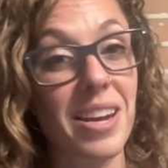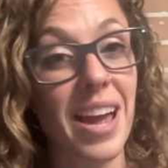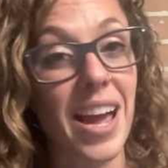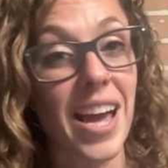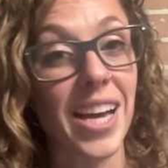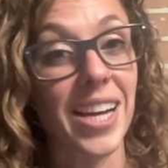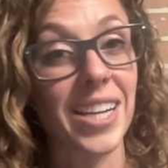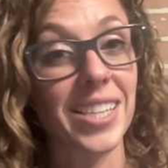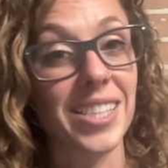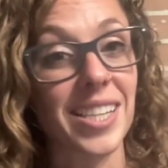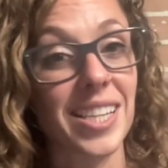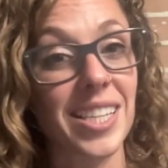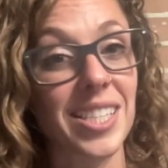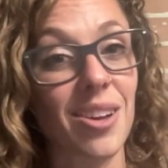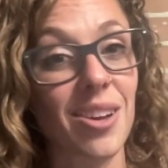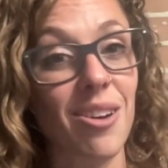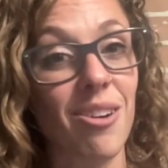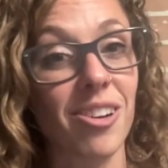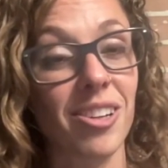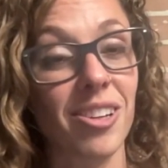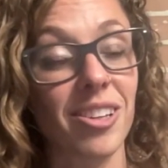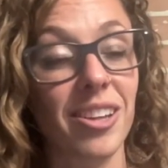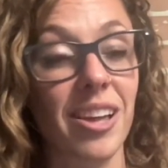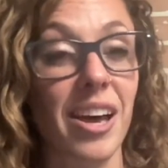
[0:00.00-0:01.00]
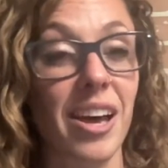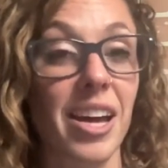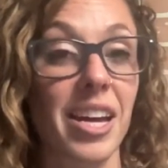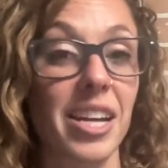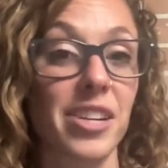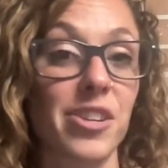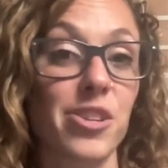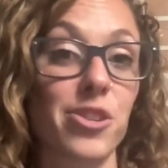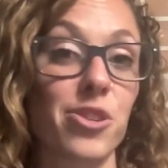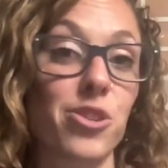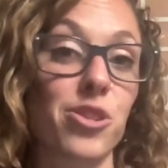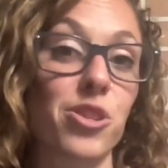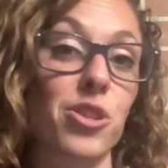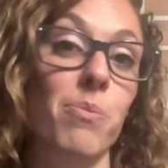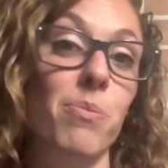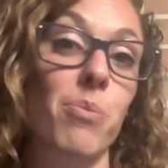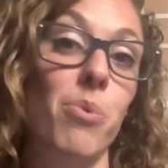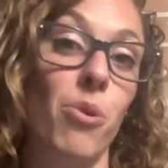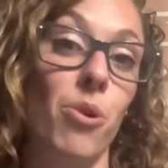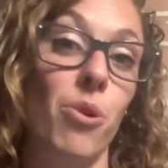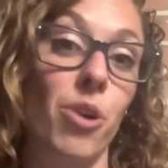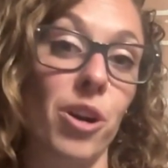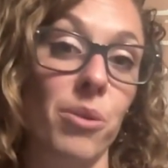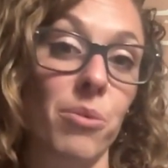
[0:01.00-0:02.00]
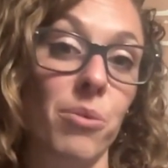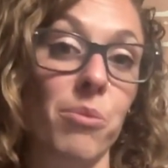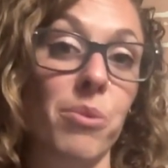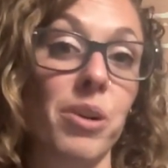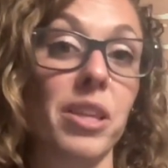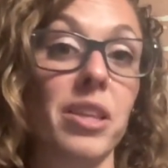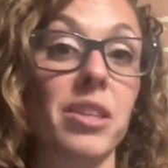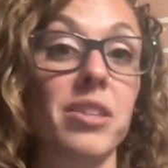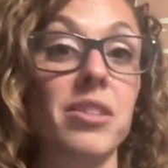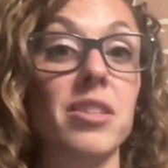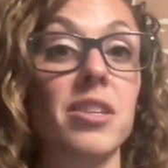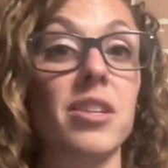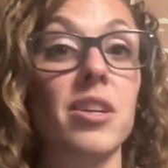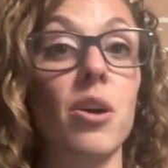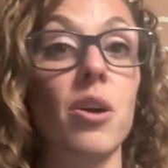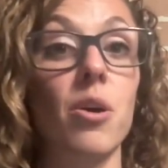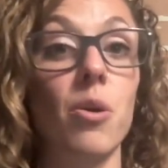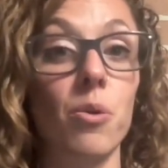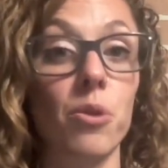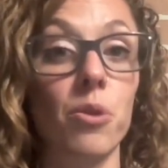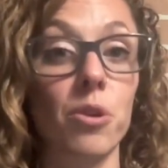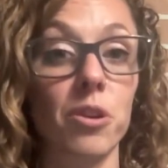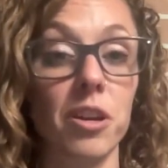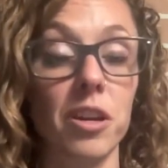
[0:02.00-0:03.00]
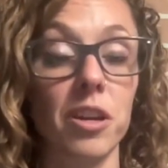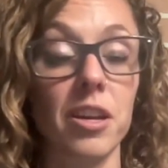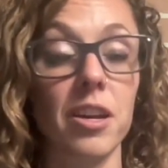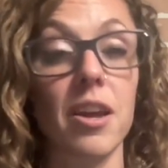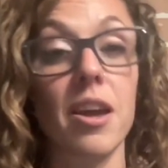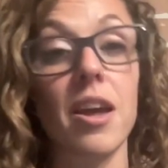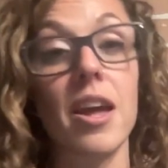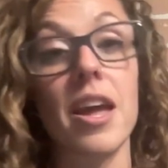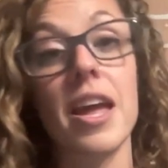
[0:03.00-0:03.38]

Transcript: access online to support with decoding